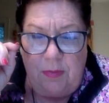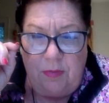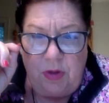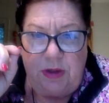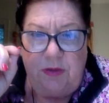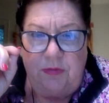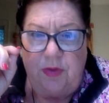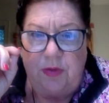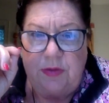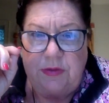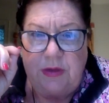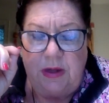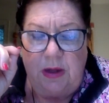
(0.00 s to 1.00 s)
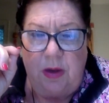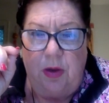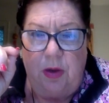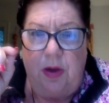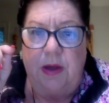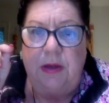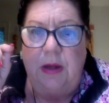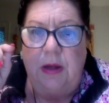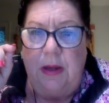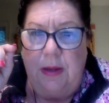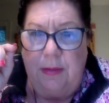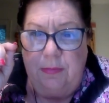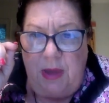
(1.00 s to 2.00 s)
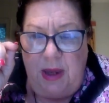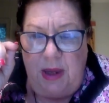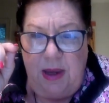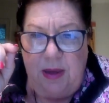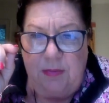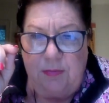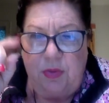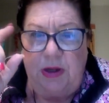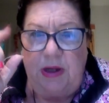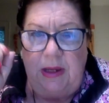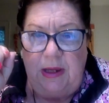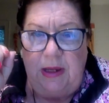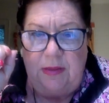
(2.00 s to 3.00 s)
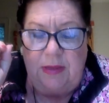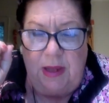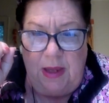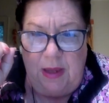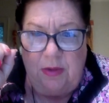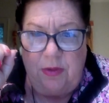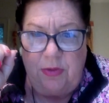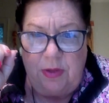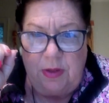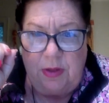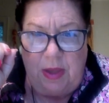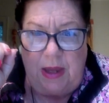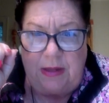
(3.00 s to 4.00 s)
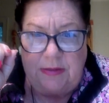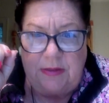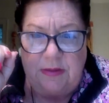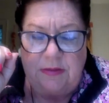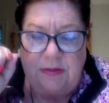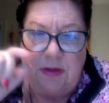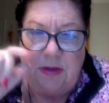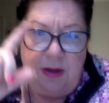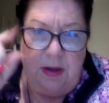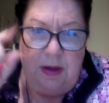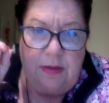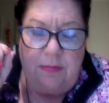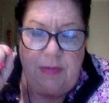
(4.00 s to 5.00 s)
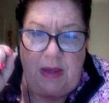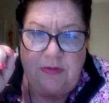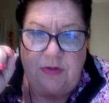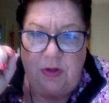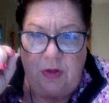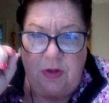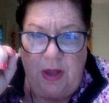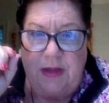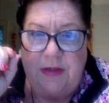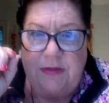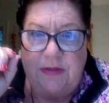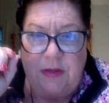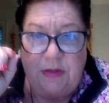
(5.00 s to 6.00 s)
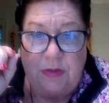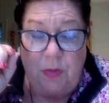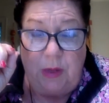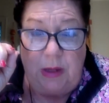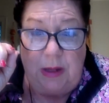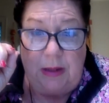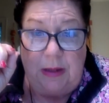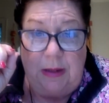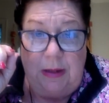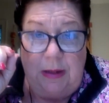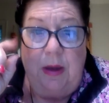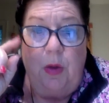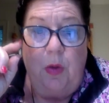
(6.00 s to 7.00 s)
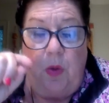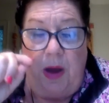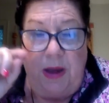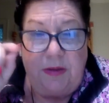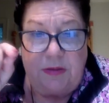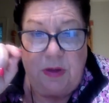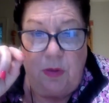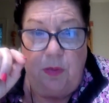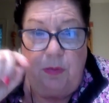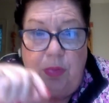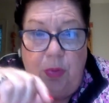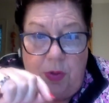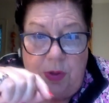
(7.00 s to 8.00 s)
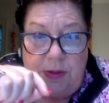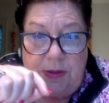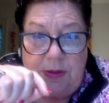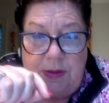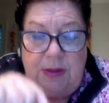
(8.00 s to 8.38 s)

really focusing on my bringing in the health classes, the master class this week, why it's so important